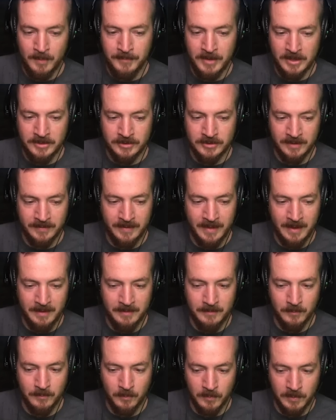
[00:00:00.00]
put pressure on that
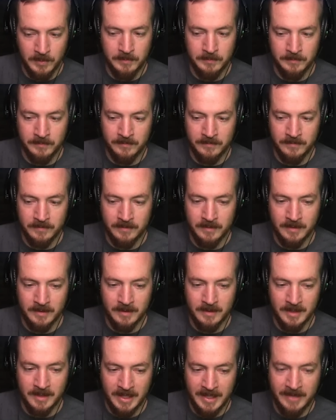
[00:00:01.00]
wound
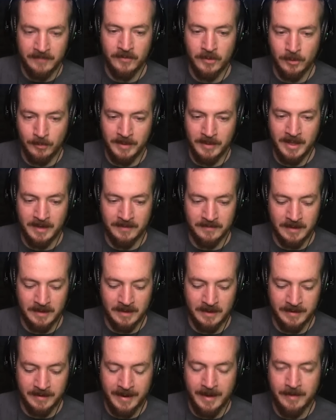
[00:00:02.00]
if you plan on
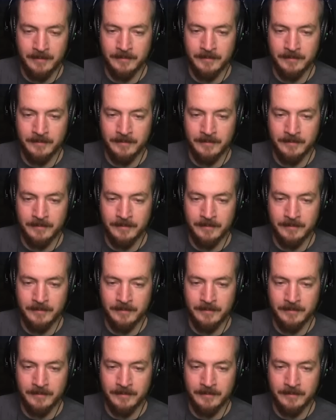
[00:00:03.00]
taking it